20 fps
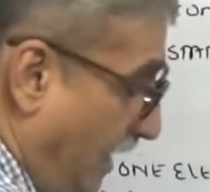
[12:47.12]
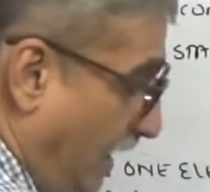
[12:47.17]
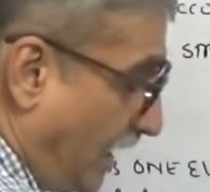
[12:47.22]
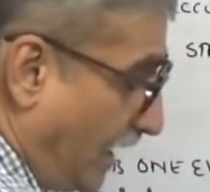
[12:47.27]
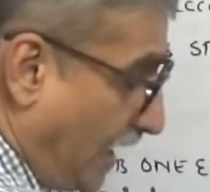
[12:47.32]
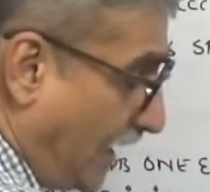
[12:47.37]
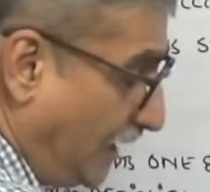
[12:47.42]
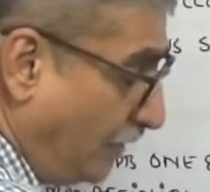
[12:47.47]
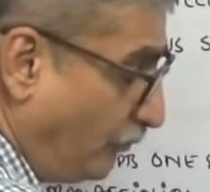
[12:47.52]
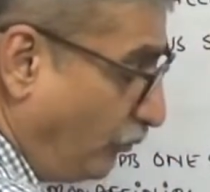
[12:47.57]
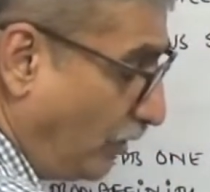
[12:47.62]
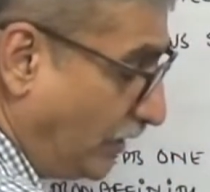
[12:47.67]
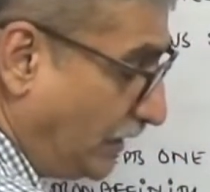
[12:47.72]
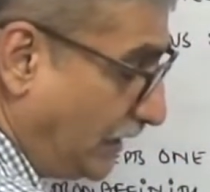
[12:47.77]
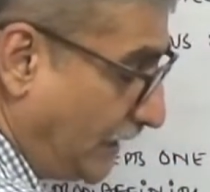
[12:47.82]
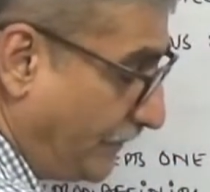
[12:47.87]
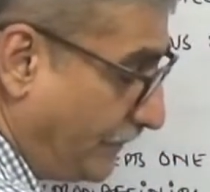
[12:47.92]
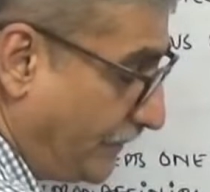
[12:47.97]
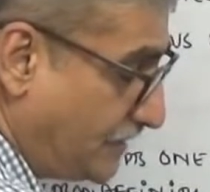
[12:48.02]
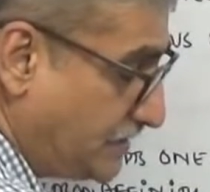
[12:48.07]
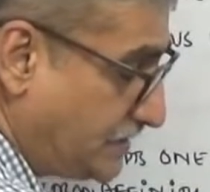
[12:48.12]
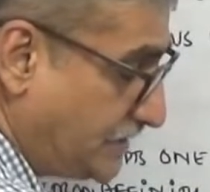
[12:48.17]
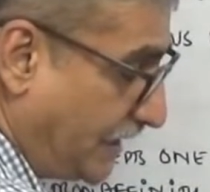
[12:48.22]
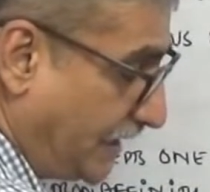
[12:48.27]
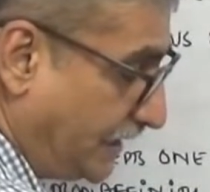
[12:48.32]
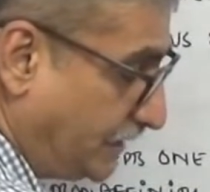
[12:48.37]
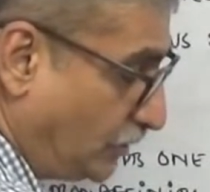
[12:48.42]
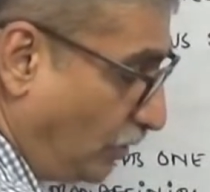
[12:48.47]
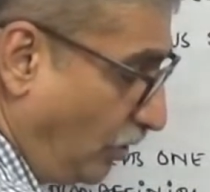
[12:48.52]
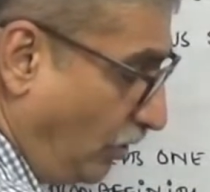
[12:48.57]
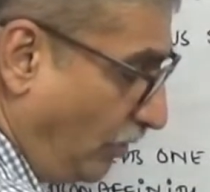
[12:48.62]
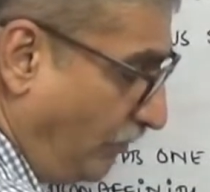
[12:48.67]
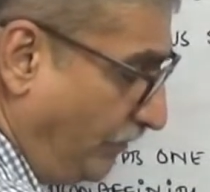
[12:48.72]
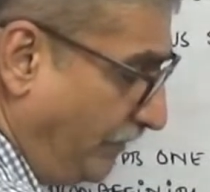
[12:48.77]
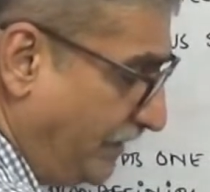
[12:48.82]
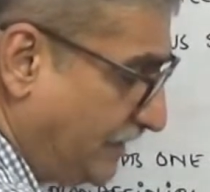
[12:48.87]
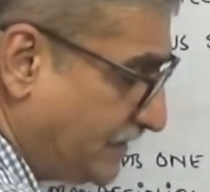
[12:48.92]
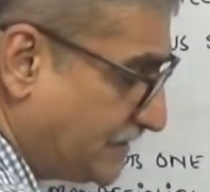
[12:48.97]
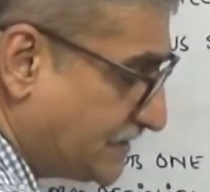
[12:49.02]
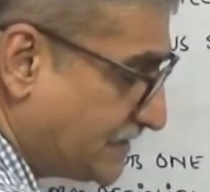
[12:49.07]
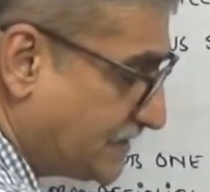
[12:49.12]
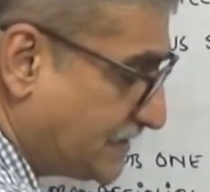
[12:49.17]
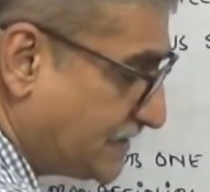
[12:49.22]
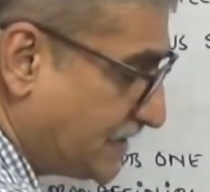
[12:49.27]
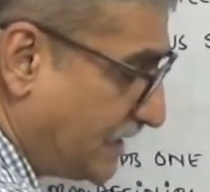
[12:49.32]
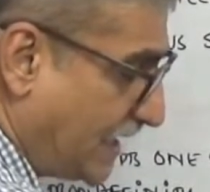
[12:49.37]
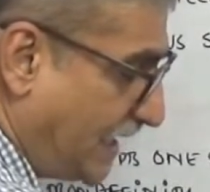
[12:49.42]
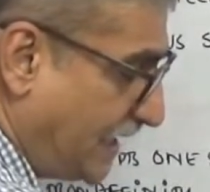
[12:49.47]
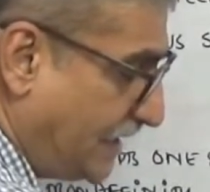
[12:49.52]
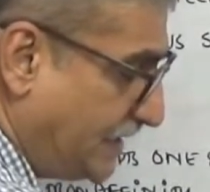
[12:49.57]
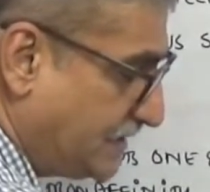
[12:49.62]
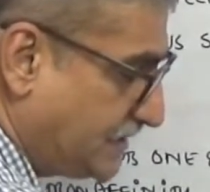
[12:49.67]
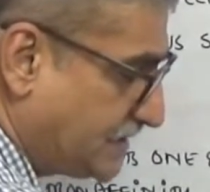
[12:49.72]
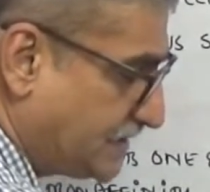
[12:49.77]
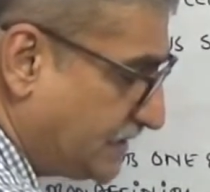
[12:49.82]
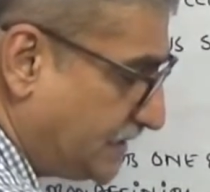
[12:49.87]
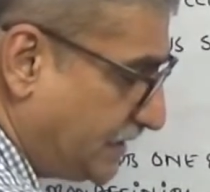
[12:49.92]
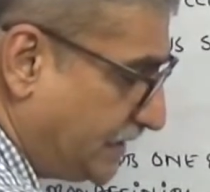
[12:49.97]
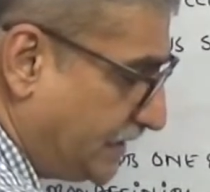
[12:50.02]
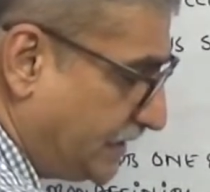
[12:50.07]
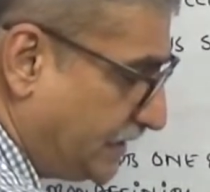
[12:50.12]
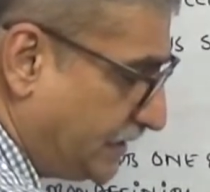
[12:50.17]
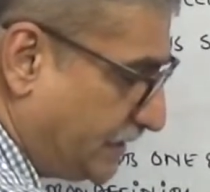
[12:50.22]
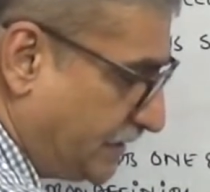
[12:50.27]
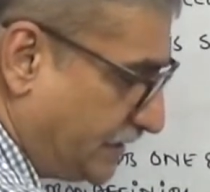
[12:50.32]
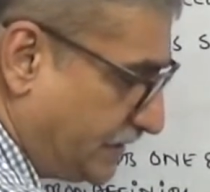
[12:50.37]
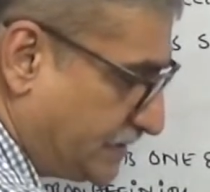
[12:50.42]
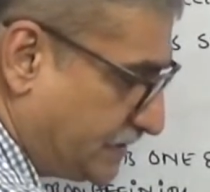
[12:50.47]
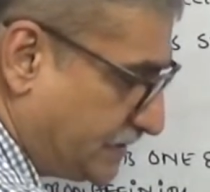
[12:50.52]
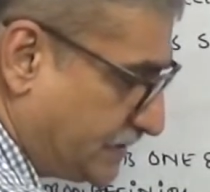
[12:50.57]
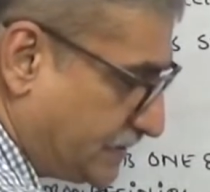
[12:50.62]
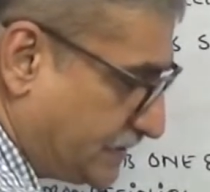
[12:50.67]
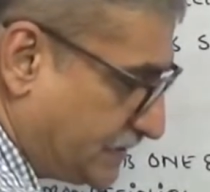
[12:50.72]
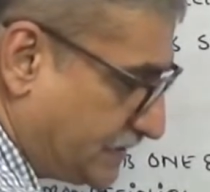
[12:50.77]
And what happens? Atomic size increases.